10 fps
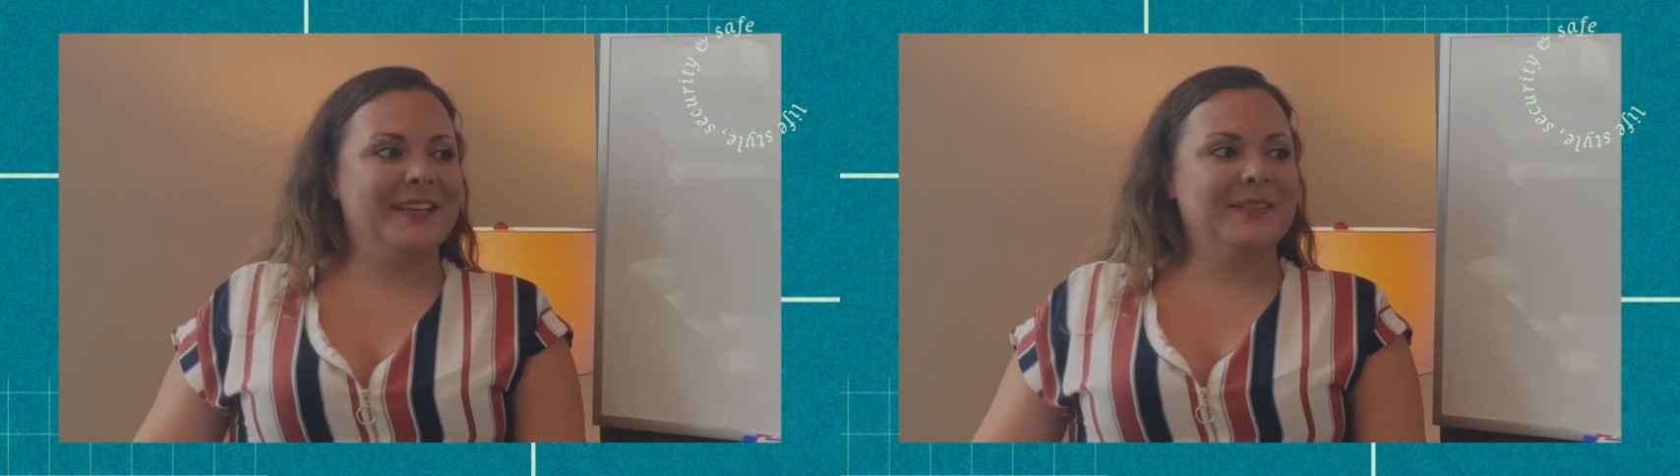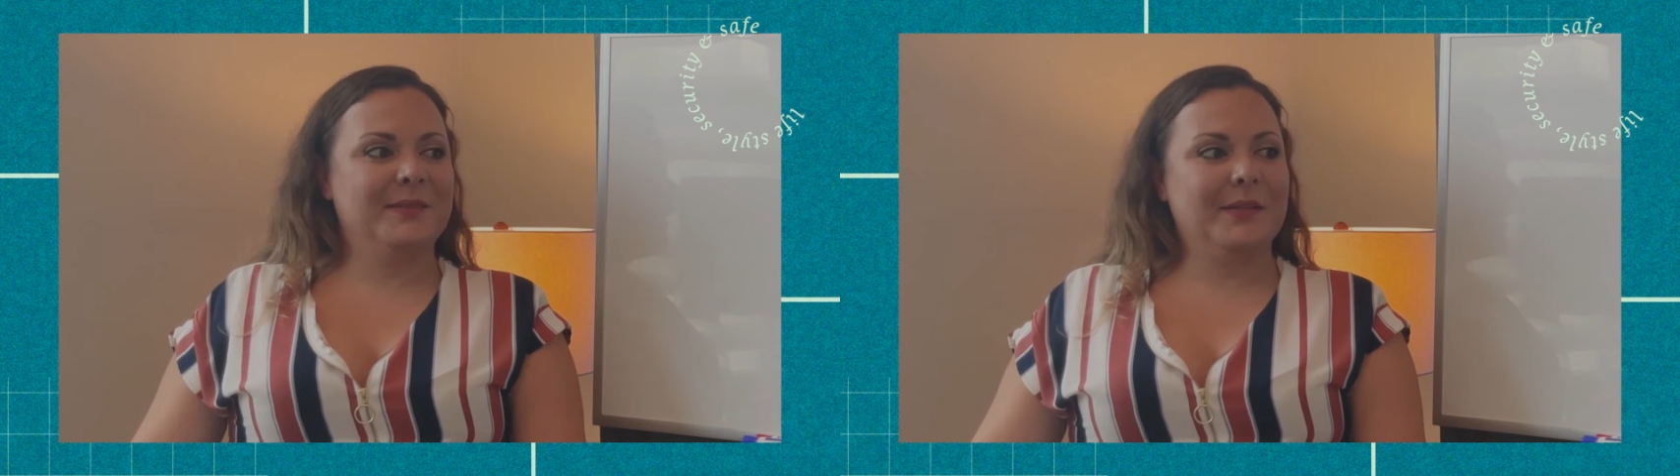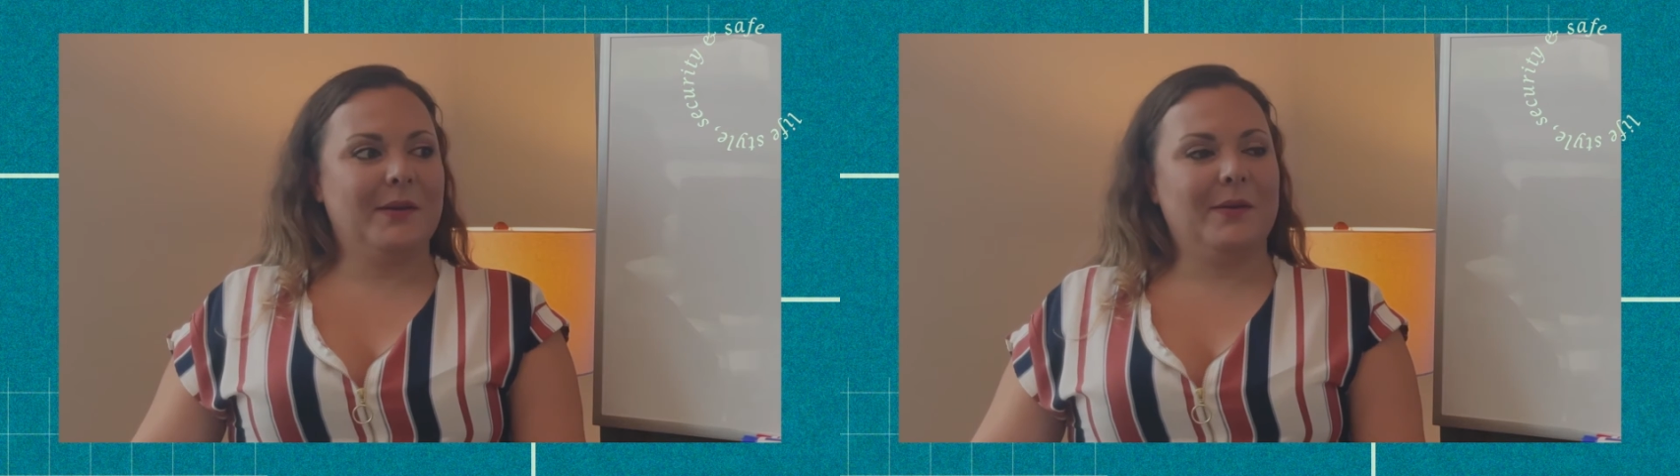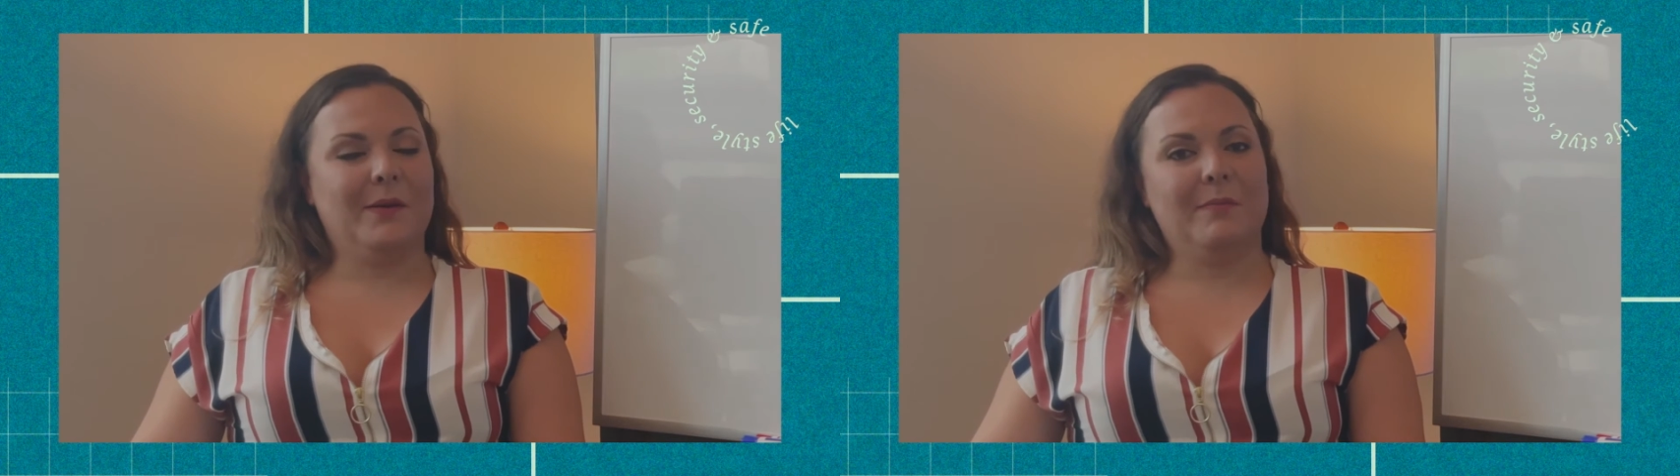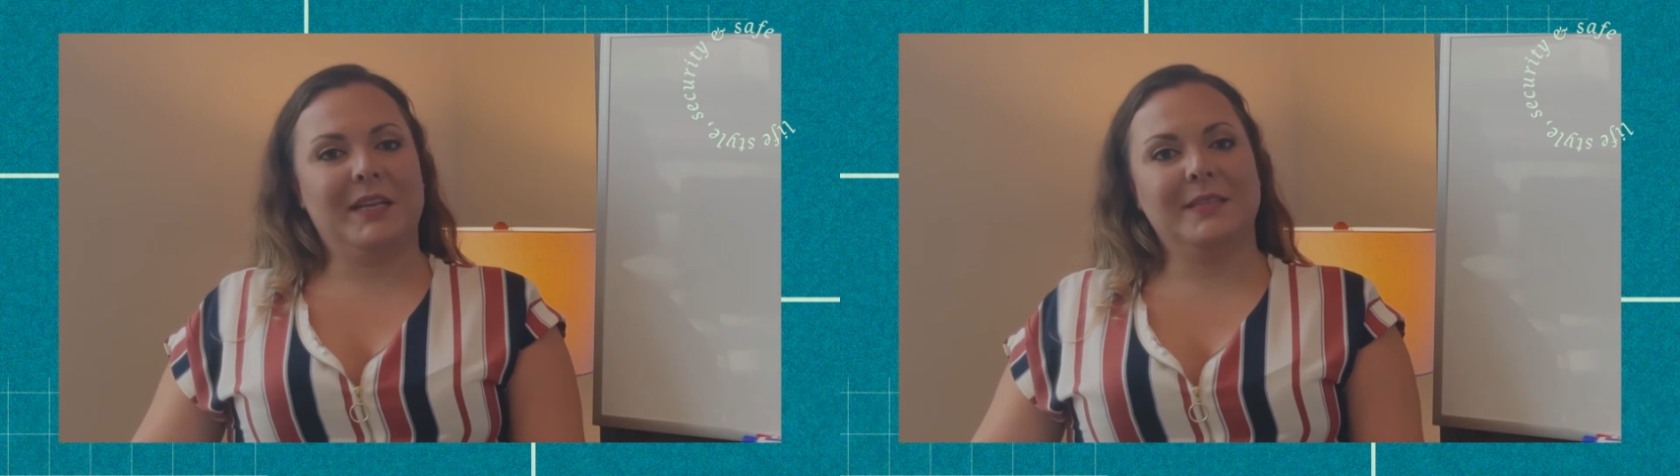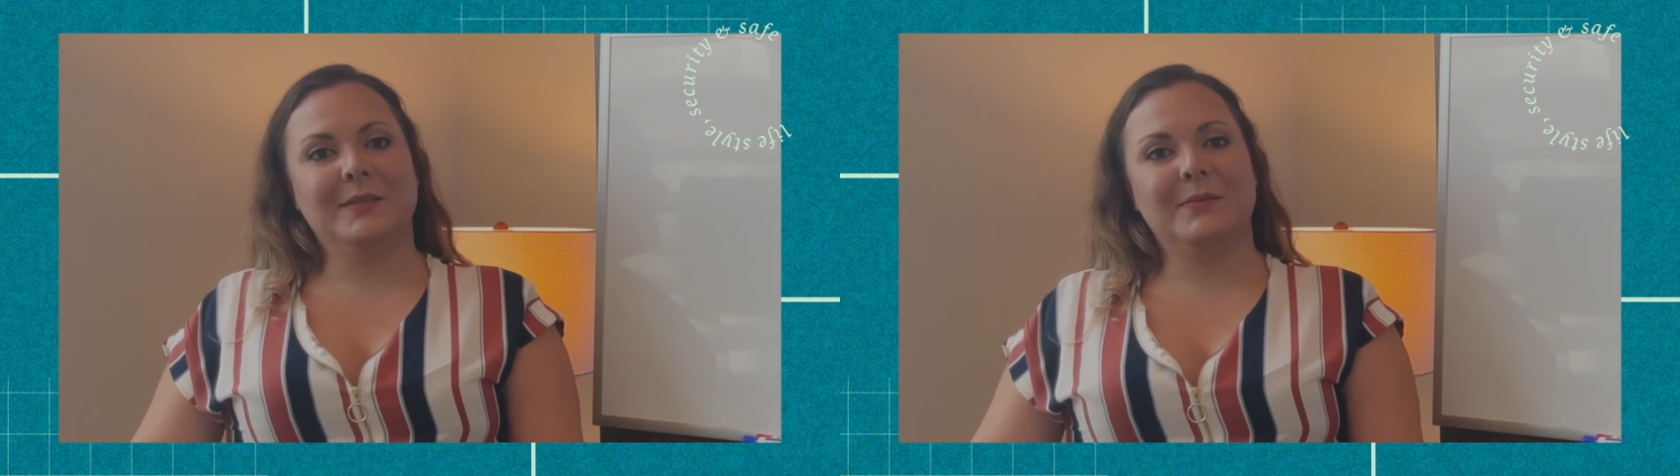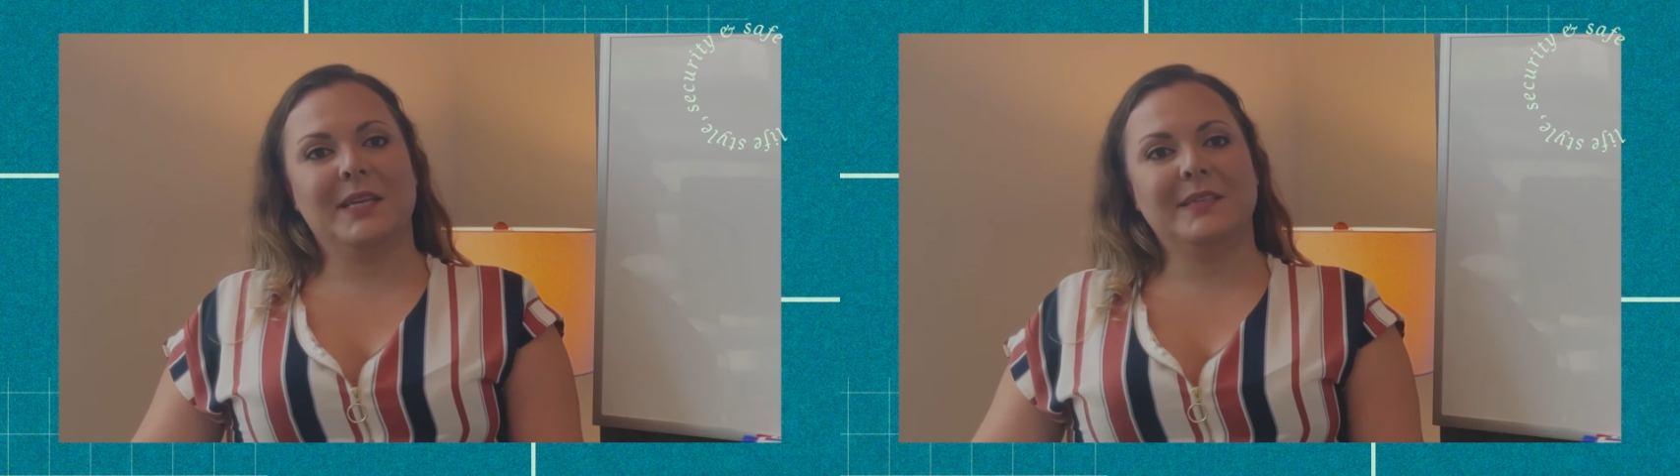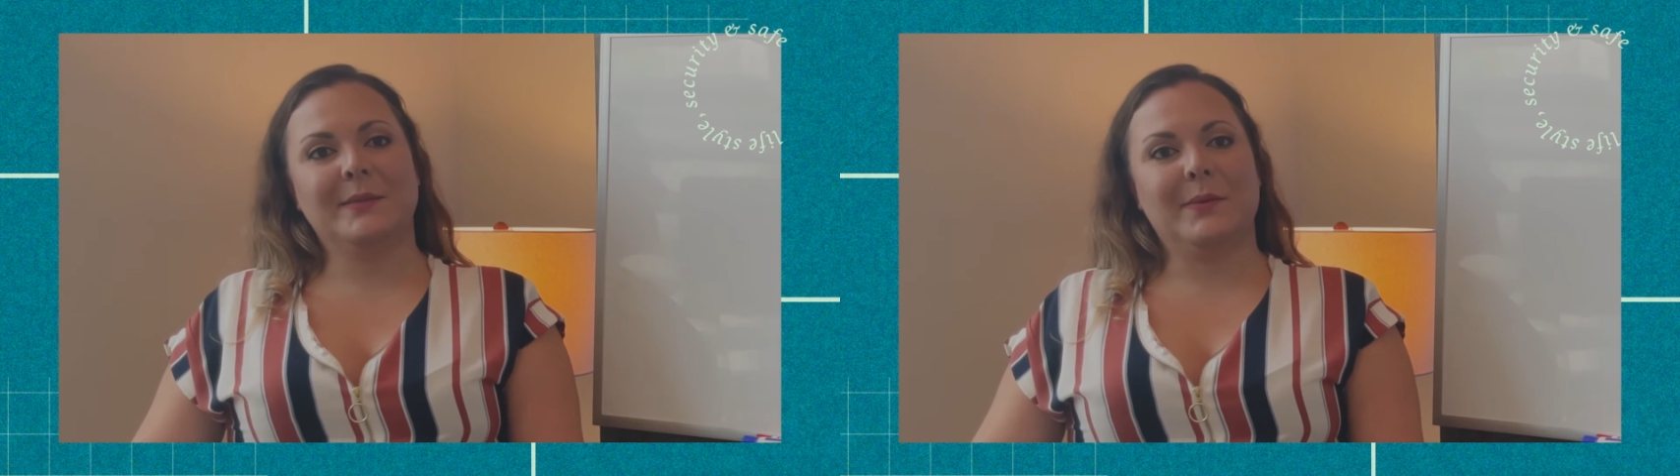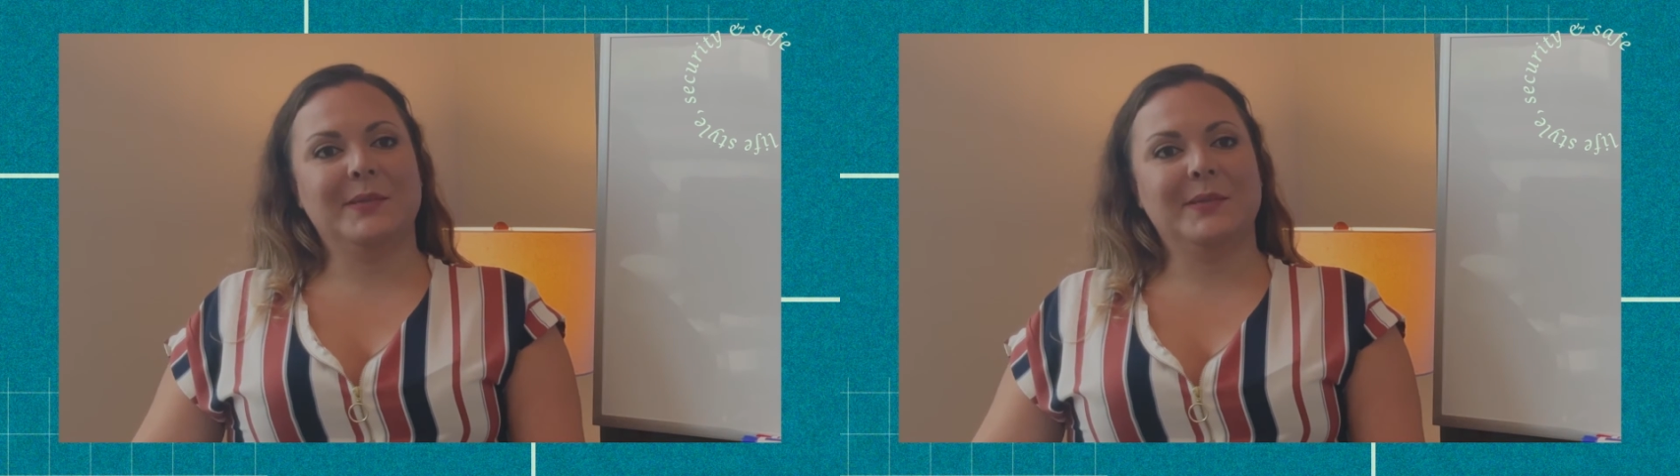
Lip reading: So, but as soon as